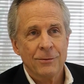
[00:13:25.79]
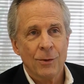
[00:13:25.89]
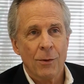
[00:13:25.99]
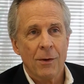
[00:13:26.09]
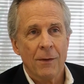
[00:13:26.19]

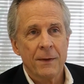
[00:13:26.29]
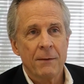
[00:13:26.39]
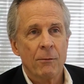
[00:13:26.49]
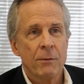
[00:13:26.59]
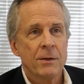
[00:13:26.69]
so-called, that
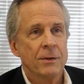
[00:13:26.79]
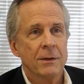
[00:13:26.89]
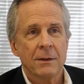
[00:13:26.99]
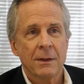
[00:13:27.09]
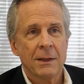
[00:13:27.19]
have
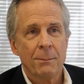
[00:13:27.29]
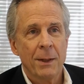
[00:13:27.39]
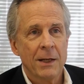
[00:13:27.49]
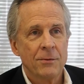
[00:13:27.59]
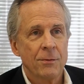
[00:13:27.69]
arisen in the
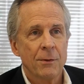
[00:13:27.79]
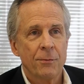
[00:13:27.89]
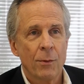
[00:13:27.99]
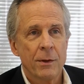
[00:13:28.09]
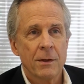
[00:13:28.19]
past 3 or
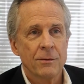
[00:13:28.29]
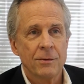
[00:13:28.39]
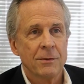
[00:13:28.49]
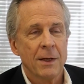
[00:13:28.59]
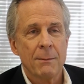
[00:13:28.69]
4 years
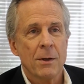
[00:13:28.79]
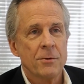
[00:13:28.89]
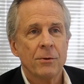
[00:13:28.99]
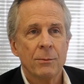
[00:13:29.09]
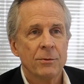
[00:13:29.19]
is like
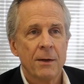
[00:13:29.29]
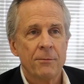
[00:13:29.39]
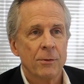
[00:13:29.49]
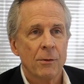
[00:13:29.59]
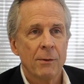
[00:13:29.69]
mushrooms
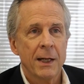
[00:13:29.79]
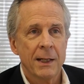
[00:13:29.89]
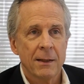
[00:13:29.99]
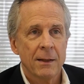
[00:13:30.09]
after a rain.